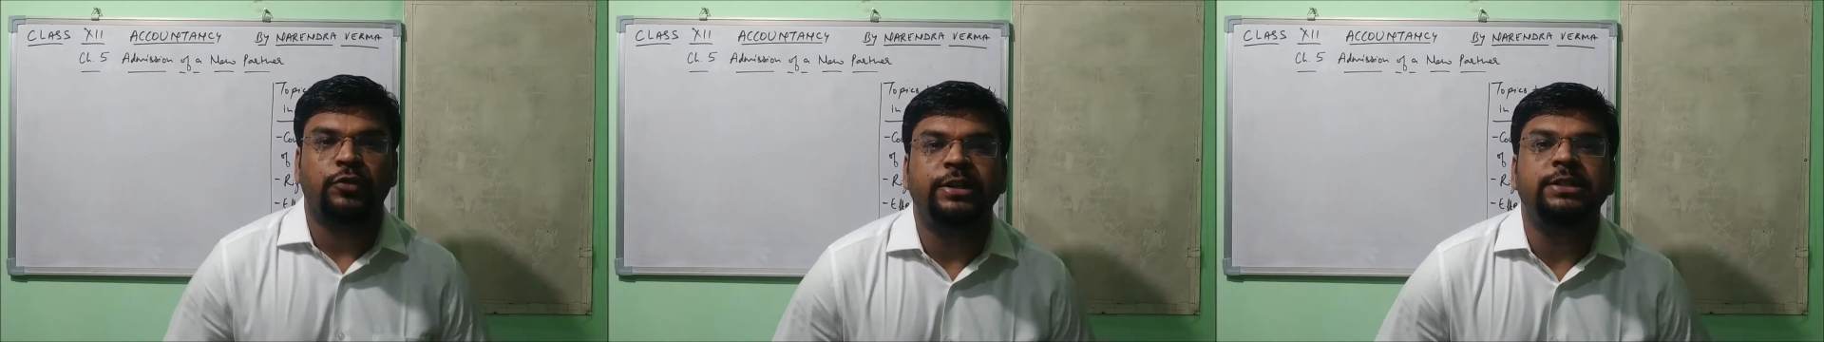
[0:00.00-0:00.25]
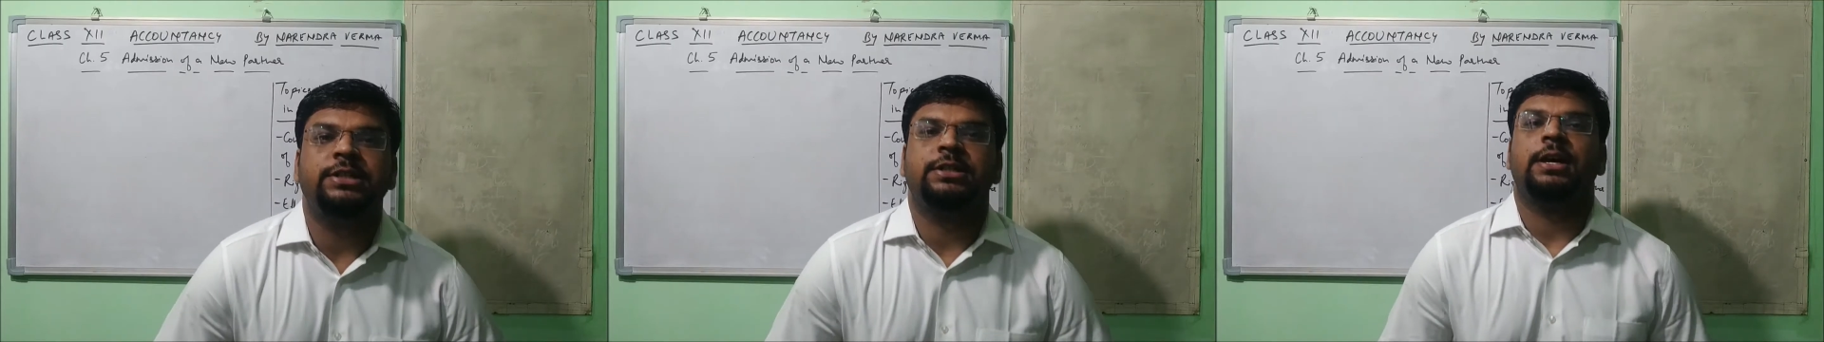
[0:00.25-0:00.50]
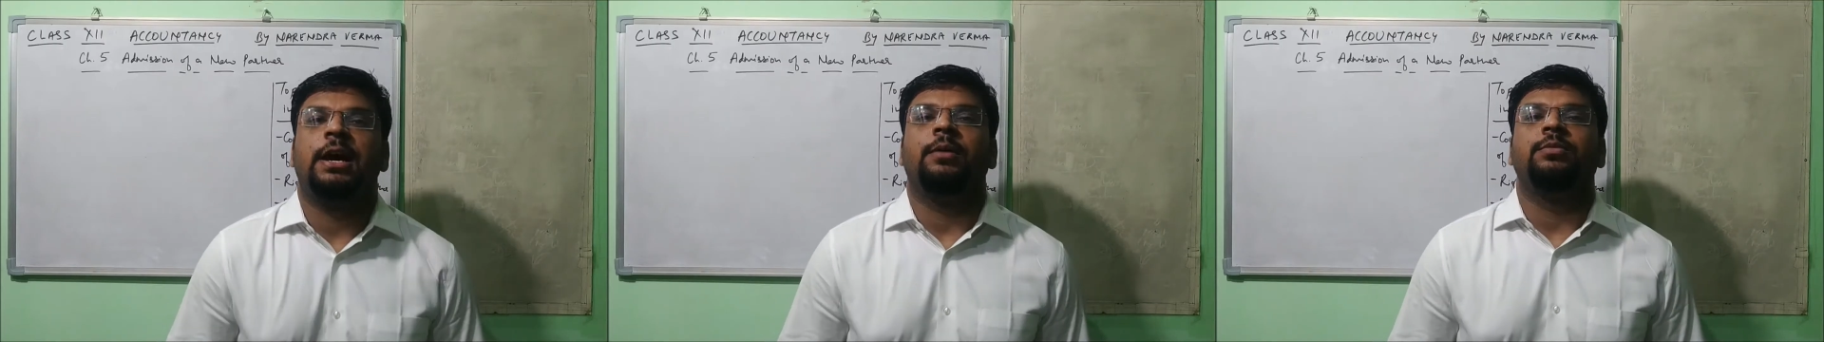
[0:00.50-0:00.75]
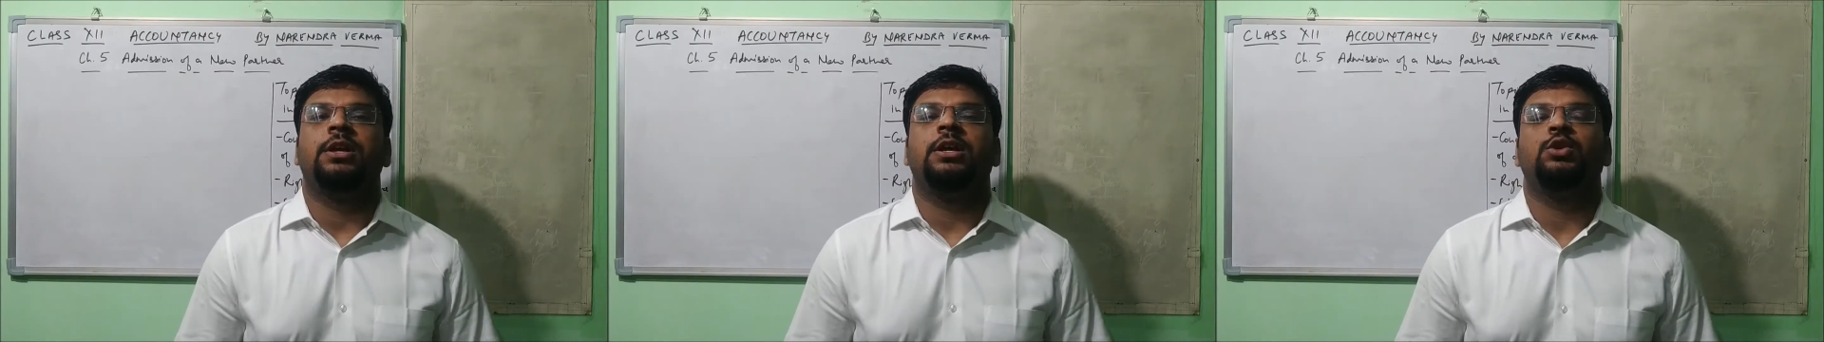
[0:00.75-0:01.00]
friends, I
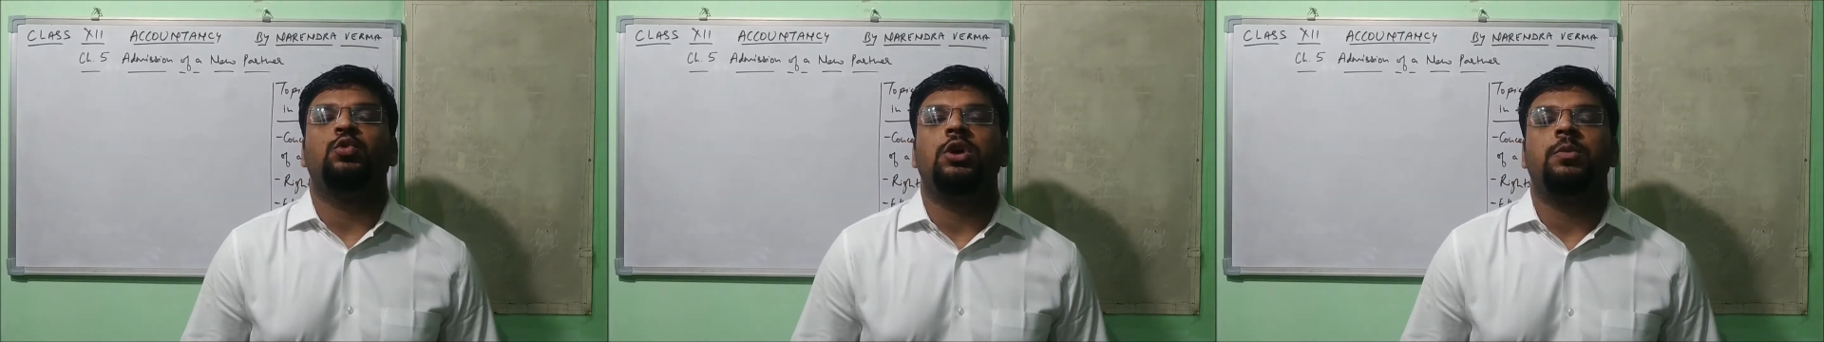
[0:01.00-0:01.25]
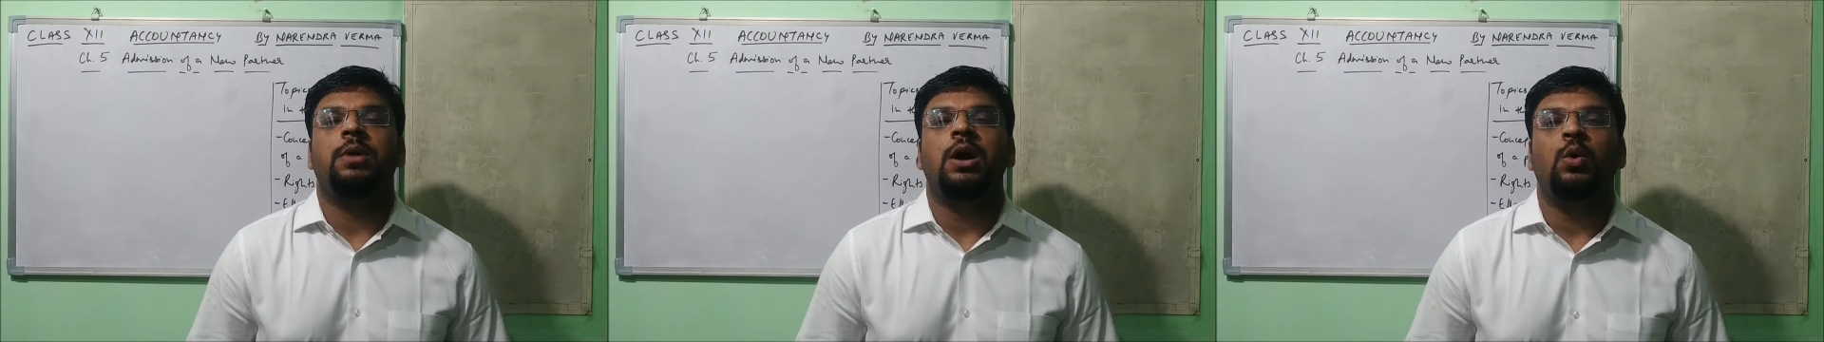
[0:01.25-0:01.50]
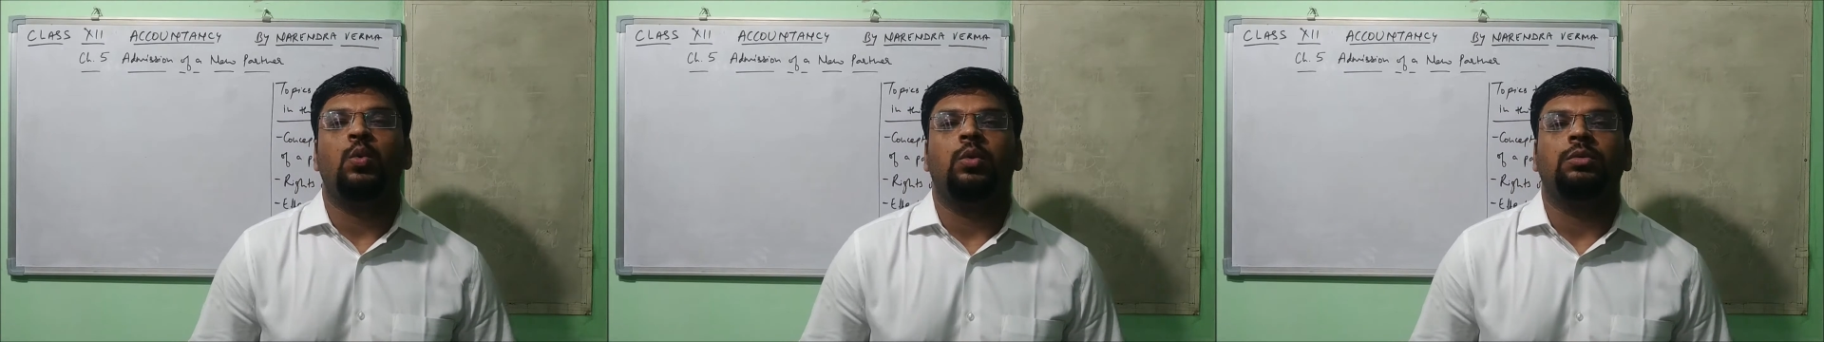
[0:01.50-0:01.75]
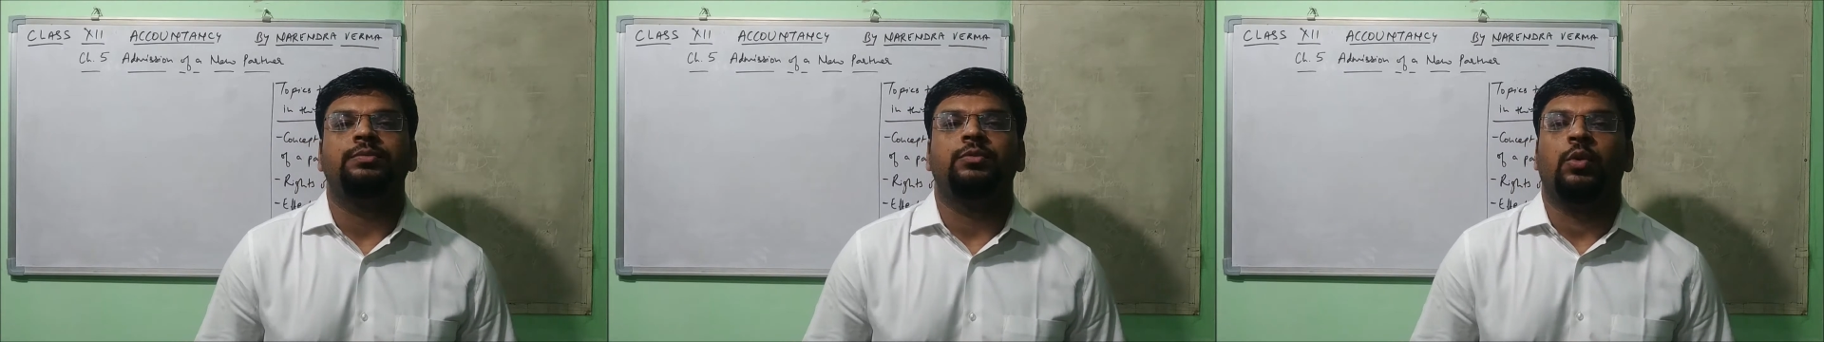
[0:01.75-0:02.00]
am Narendra Verma
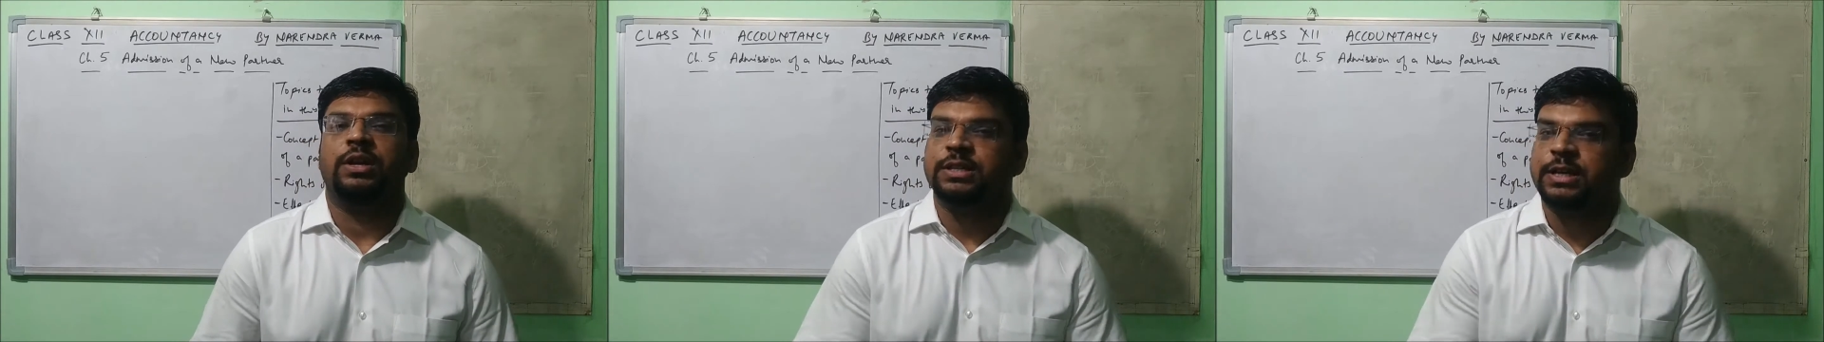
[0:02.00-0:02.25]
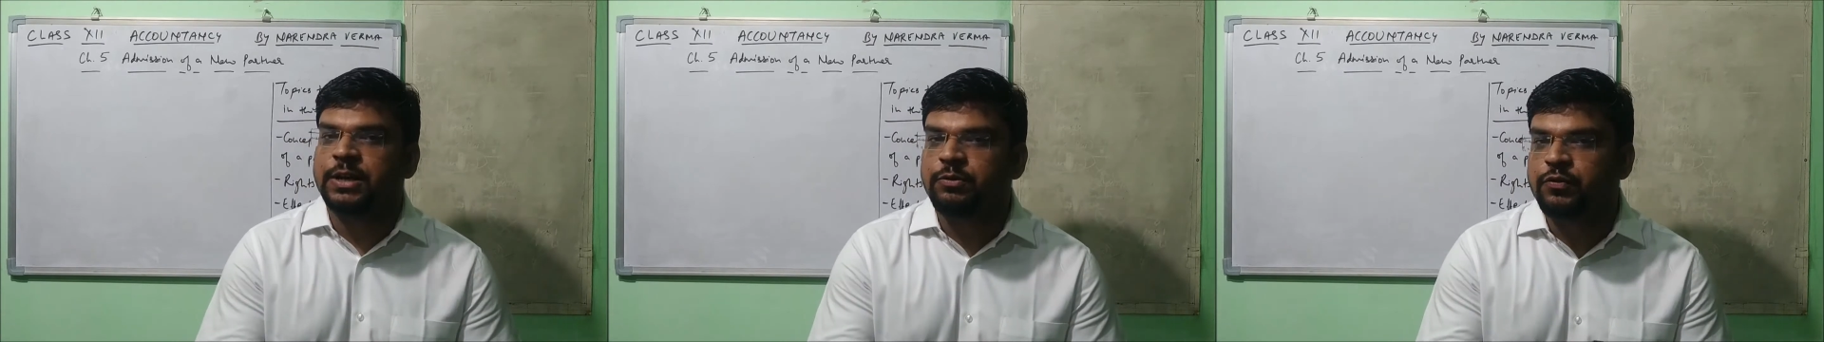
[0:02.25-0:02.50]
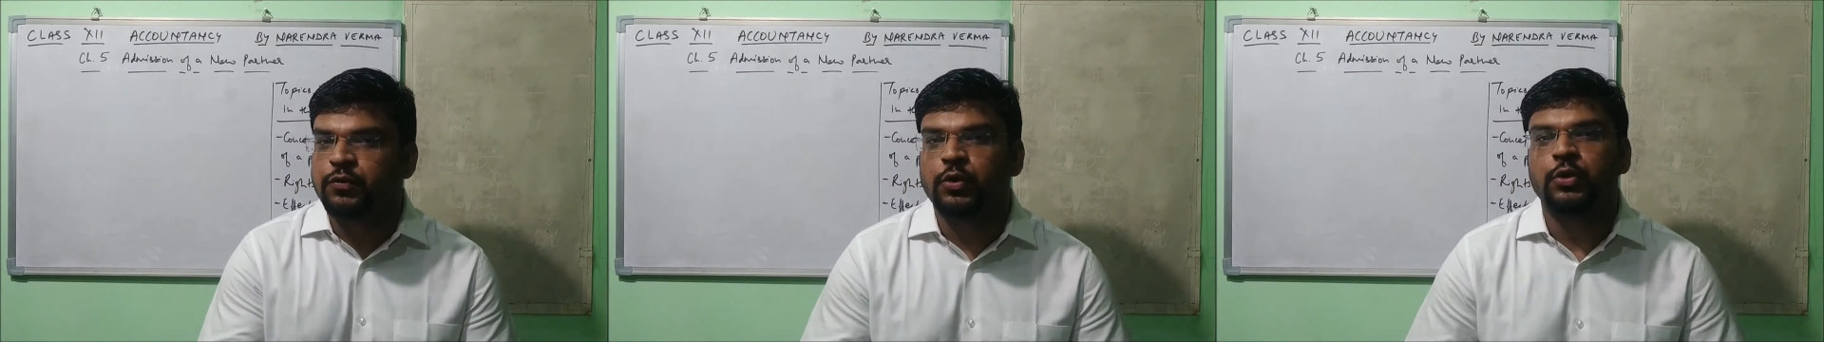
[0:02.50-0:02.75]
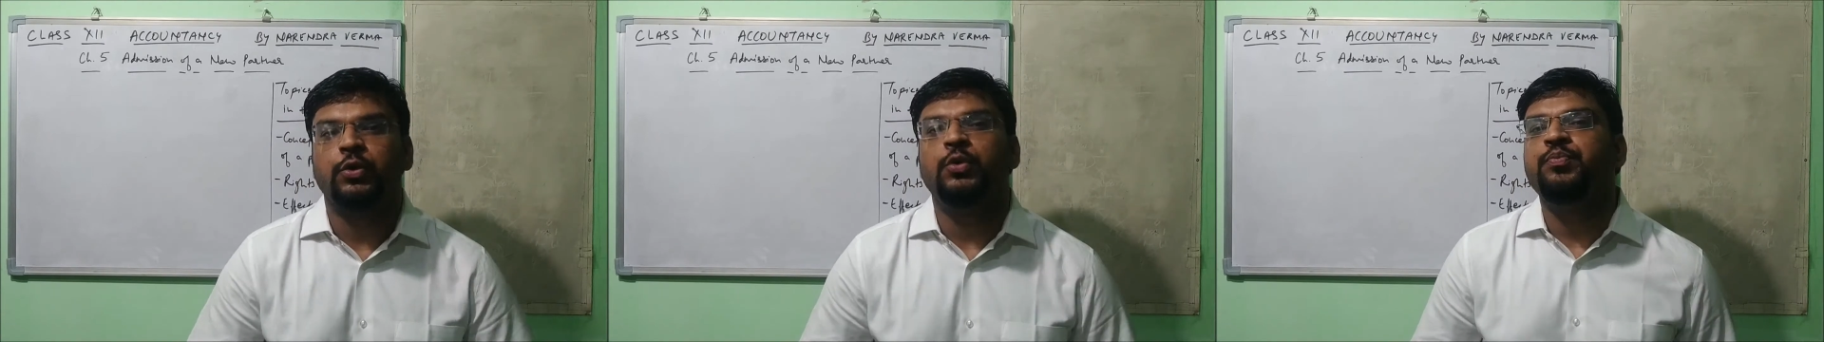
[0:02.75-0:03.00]
once again
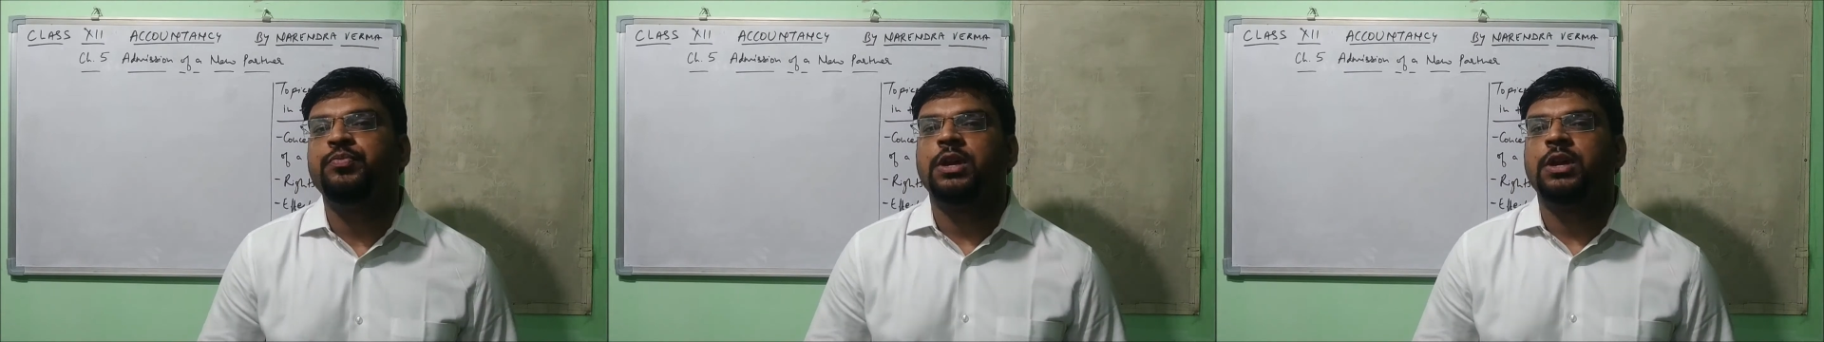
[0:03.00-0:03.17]
before you.